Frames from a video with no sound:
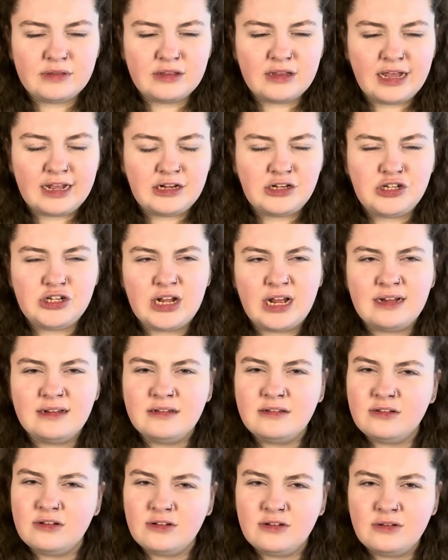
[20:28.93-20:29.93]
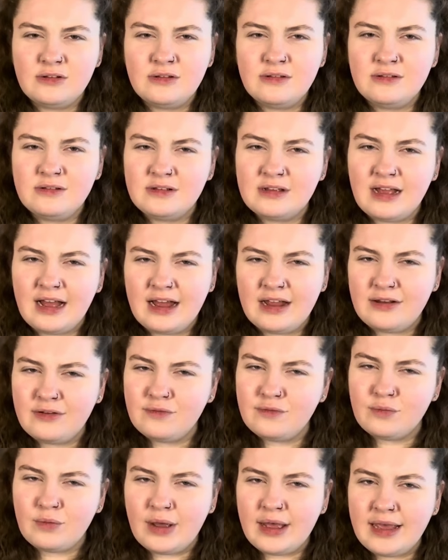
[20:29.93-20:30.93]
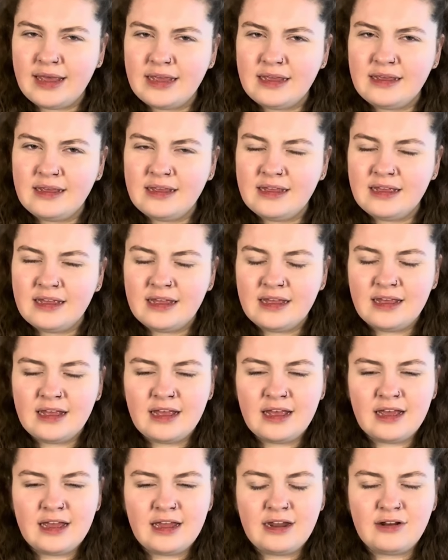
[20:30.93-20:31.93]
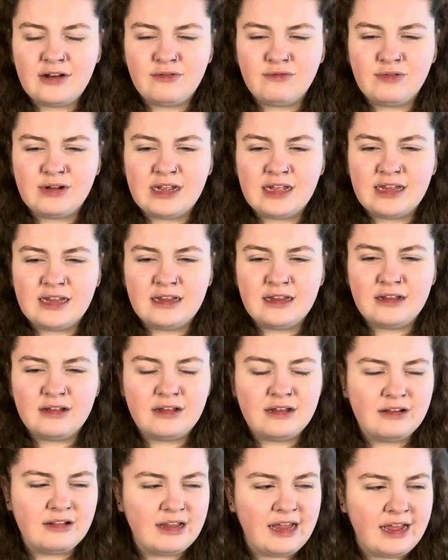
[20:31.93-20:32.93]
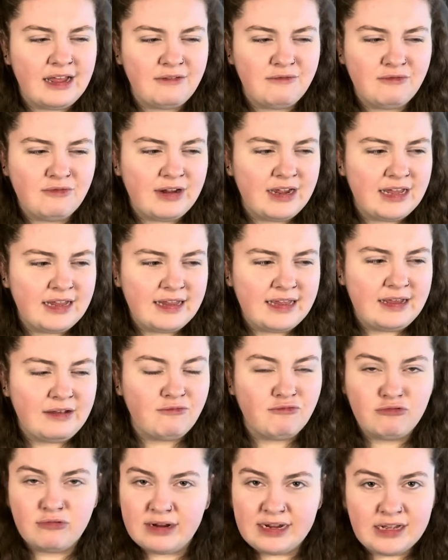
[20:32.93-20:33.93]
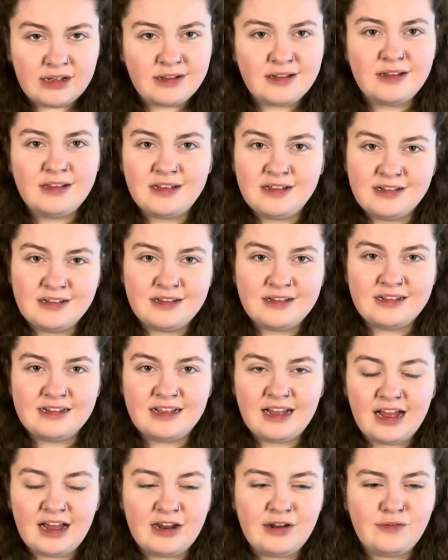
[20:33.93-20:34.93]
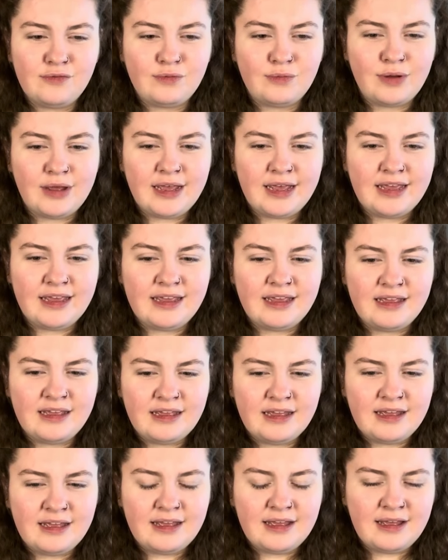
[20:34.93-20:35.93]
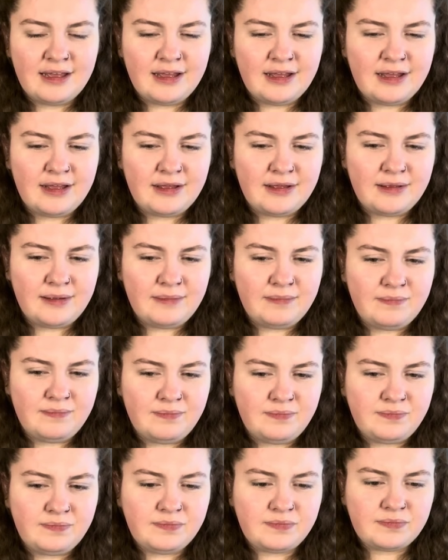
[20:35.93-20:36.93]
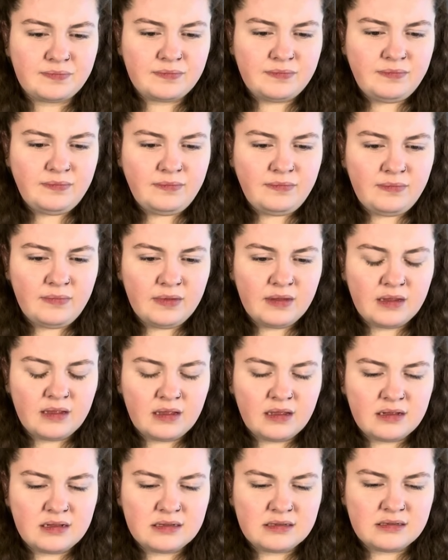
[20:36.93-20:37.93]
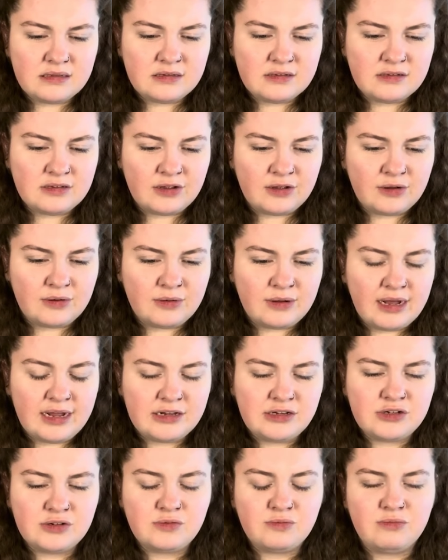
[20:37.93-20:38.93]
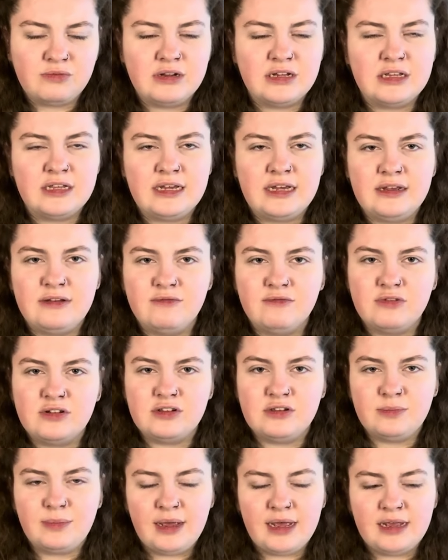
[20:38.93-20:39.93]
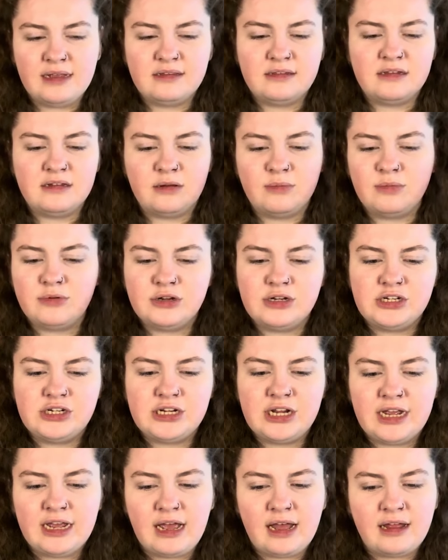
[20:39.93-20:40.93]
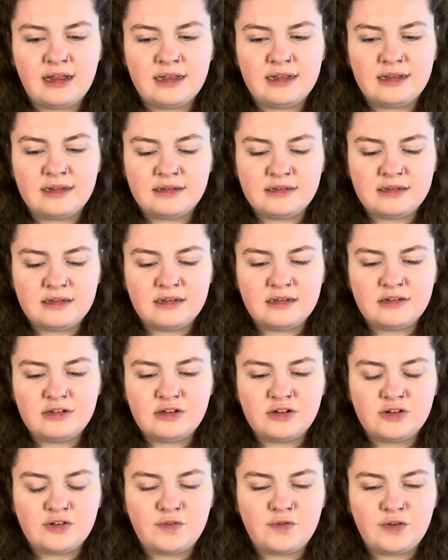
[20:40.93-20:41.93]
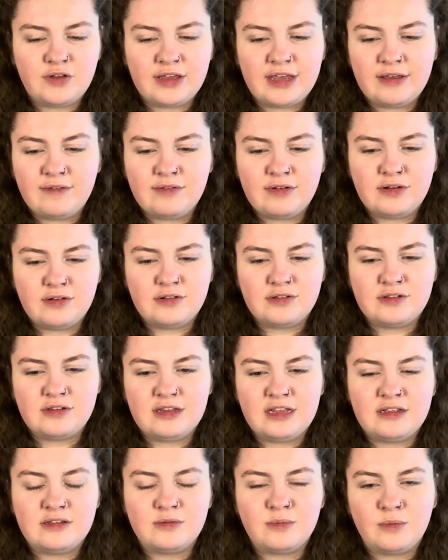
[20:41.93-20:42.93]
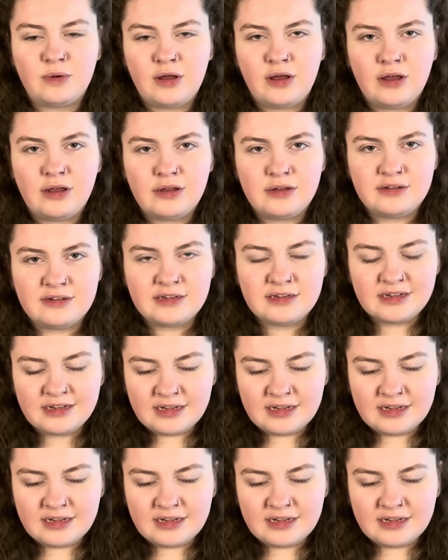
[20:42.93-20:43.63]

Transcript: like gentle kind of way and a real like really real kind of way. Um, so I just really respect and appreciate Alice just for giving us this world